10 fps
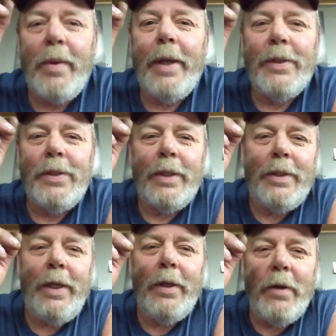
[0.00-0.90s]
paid
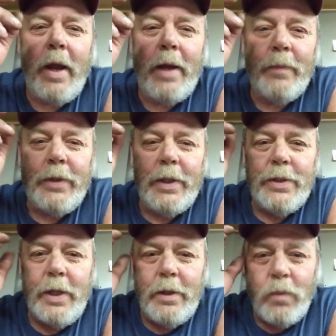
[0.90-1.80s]
16 grand with the
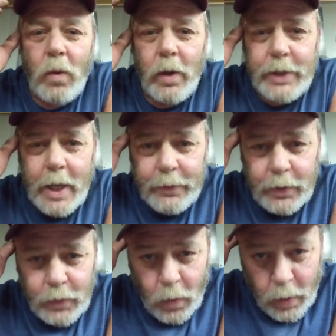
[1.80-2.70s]
extended warranty out the
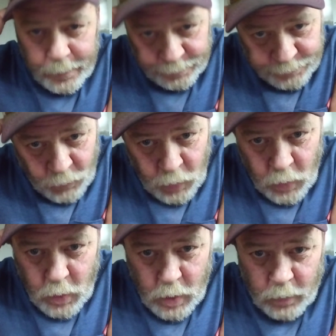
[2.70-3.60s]
door.
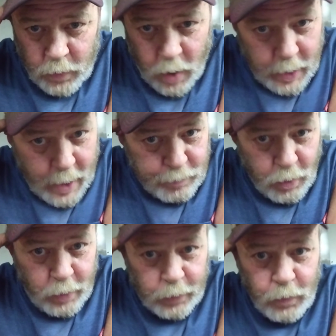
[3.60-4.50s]
When our guy
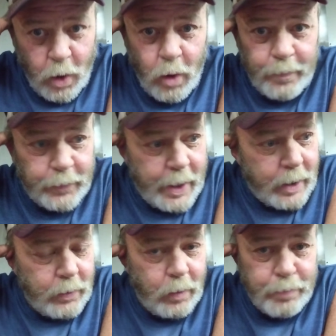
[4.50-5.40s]
broke the rope, and they had
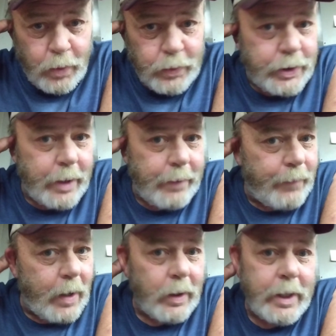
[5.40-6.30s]
a little bullshit
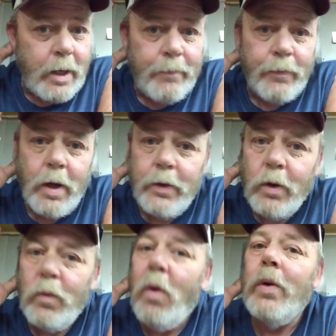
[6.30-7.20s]
fair lead up front,
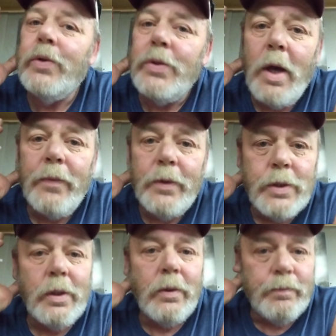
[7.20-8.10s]
no rollers or nothing,
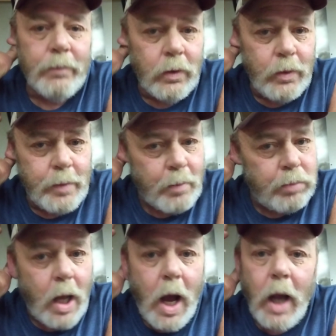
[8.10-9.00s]
just a little aluminum
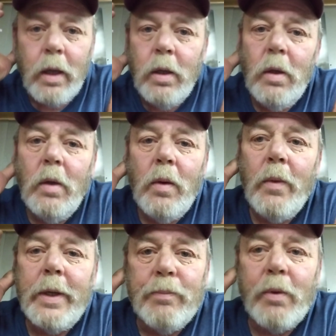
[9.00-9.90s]
block. But
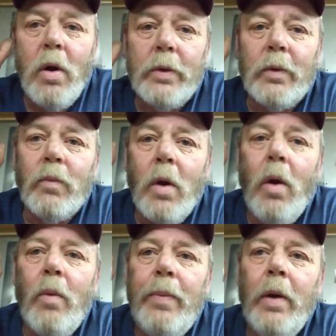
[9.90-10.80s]
when he broke the
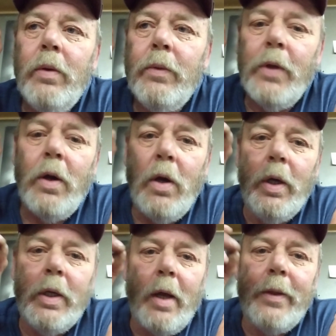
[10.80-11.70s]
rope, the
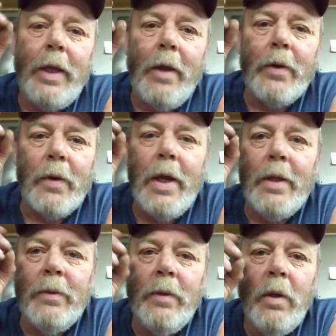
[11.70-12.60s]
hook on the other
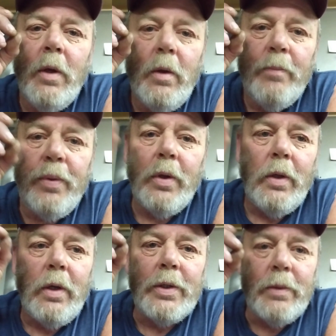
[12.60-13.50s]
end put a
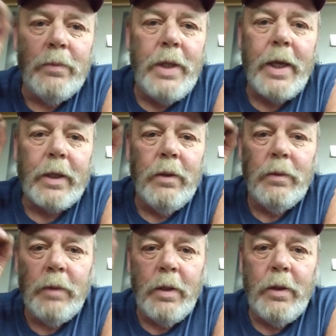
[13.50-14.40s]
little nick
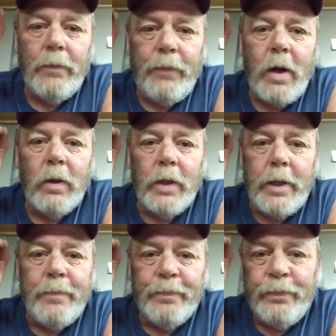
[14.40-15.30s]
in the fair
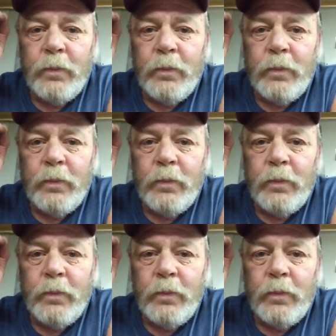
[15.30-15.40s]
lead.